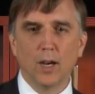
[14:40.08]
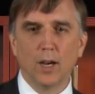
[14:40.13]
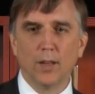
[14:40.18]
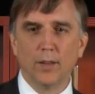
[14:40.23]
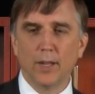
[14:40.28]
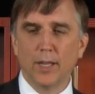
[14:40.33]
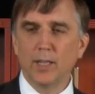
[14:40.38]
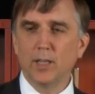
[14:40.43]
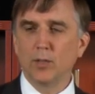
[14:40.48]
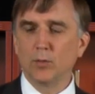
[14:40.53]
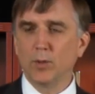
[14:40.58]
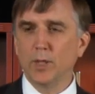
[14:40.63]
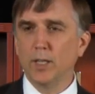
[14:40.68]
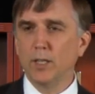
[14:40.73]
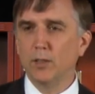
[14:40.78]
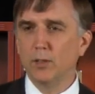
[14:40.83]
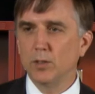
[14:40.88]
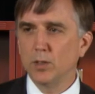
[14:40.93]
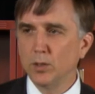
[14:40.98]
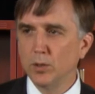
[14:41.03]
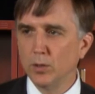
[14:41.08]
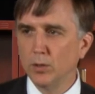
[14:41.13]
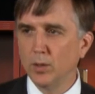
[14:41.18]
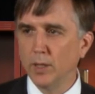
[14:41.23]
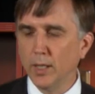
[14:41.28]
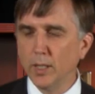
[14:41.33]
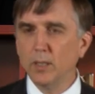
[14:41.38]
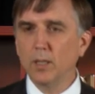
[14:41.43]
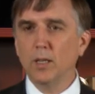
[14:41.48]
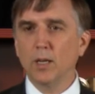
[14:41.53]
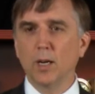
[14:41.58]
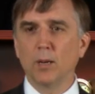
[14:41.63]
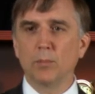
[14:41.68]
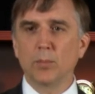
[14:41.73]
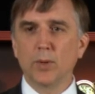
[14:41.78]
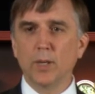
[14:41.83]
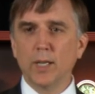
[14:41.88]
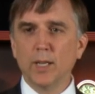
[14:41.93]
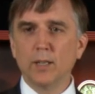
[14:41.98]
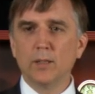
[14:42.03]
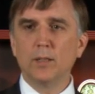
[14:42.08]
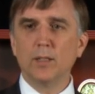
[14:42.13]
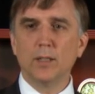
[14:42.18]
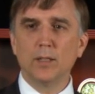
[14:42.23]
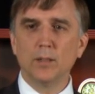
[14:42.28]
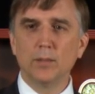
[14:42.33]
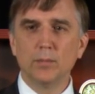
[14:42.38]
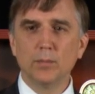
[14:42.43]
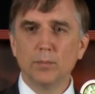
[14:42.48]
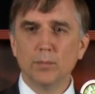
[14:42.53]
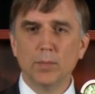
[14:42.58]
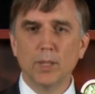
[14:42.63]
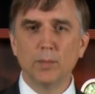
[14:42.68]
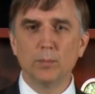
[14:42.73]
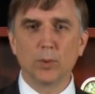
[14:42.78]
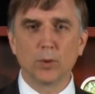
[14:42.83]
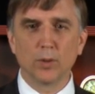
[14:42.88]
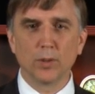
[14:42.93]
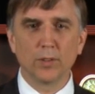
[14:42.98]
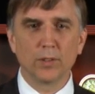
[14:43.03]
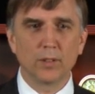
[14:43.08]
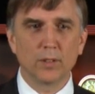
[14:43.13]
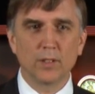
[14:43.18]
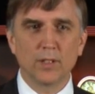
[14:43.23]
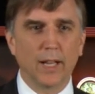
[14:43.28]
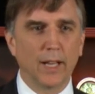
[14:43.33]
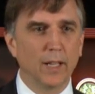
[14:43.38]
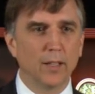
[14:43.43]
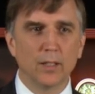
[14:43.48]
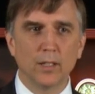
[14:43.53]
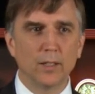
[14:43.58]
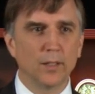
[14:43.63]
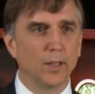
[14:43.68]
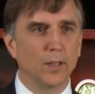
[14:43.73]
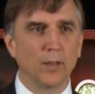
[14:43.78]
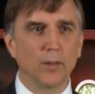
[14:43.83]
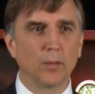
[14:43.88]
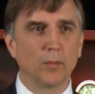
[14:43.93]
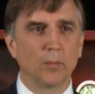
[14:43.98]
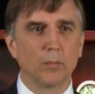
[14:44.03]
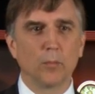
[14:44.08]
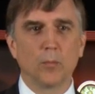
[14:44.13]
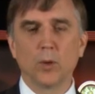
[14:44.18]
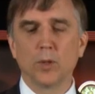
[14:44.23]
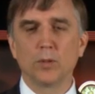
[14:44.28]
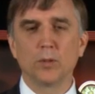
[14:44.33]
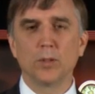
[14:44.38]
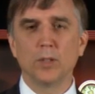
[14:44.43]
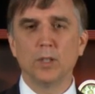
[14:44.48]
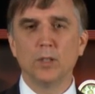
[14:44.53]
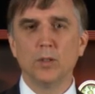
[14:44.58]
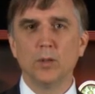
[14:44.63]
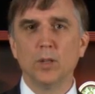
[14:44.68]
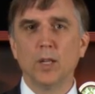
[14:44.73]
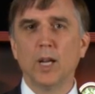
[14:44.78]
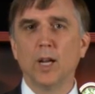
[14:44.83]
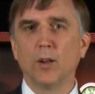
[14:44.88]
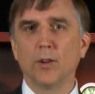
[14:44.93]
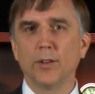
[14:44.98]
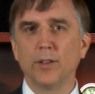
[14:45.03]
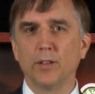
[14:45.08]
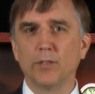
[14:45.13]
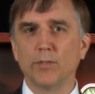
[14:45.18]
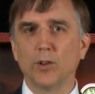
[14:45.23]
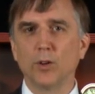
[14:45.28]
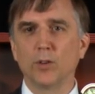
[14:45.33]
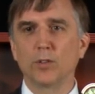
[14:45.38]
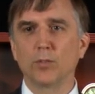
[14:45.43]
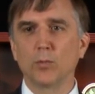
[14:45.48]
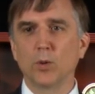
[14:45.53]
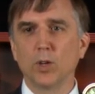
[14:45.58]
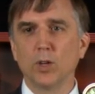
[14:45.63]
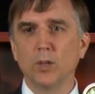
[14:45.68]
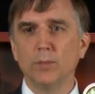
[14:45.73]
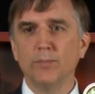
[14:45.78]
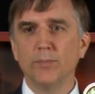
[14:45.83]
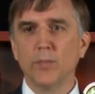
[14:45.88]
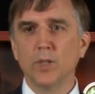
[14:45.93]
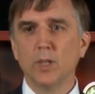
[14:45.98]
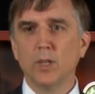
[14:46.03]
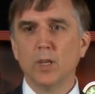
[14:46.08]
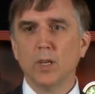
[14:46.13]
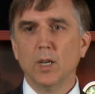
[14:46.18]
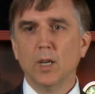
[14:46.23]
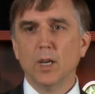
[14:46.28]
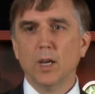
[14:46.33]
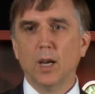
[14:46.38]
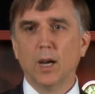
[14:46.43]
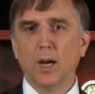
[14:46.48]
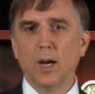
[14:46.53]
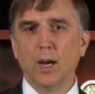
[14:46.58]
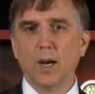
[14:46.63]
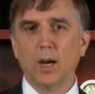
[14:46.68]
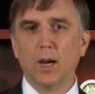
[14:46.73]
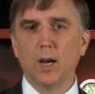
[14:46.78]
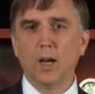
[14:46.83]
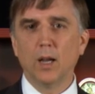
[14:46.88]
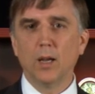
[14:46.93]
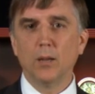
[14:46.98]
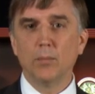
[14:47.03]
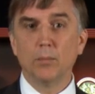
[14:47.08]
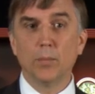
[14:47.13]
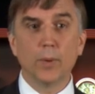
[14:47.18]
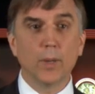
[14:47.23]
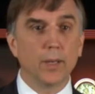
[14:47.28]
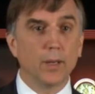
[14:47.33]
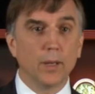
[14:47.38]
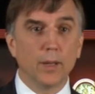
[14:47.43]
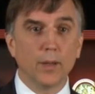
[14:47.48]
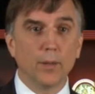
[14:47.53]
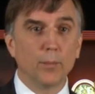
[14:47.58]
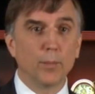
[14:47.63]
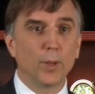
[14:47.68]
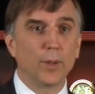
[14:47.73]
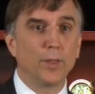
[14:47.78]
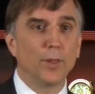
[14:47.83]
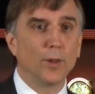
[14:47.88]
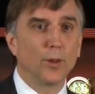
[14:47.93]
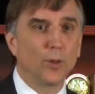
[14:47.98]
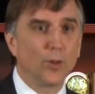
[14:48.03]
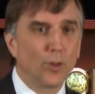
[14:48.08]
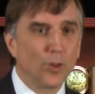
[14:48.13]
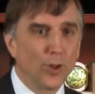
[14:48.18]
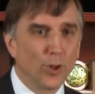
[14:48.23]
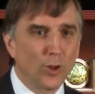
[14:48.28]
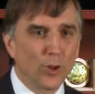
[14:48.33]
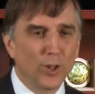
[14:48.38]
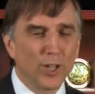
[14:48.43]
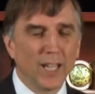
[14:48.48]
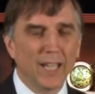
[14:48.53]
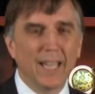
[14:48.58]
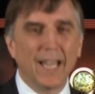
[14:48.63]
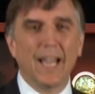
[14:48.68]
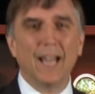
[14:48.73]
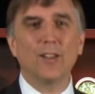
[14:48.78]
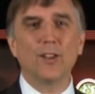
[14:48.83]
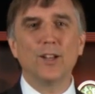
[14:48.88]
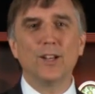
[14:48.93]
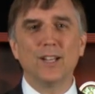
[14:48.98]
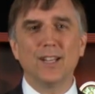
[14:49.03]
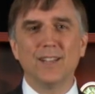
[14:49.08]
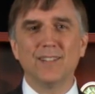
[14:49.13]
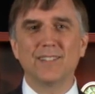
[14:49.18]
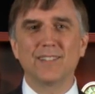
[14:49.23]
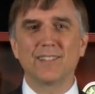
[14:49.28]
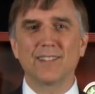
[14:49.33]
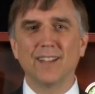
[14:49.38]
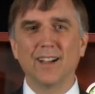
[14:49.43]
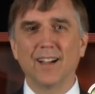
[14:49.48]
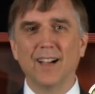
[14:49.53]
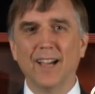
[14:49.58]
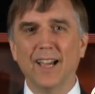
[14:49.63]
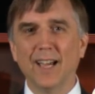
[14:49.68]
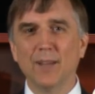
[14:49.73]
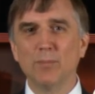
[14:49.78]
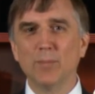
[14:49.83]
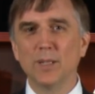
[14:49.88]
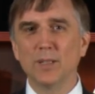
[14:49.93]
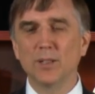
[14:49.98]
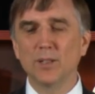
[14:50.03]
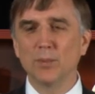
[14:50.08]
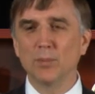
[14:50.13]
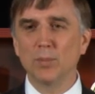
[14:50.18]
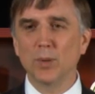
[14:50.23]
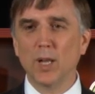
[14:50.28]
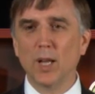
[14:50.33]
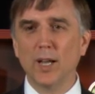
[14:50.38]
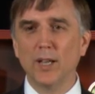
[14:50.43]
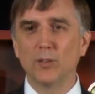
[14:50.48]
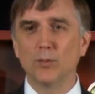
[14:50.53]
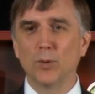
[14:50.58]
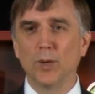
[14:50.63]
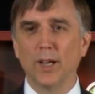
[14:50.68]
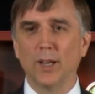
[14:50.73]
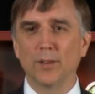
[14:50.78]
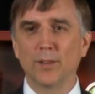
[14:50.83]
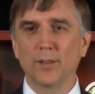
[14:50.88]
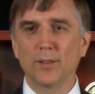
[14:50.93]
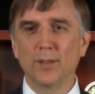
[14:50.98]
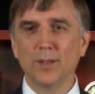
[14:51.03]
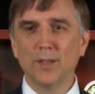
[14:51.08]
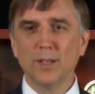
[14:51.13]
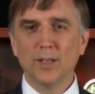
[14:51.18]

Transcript: They could read it to incomprehending people standing there wondering who the hell these folks were. But the legalities had been complied with.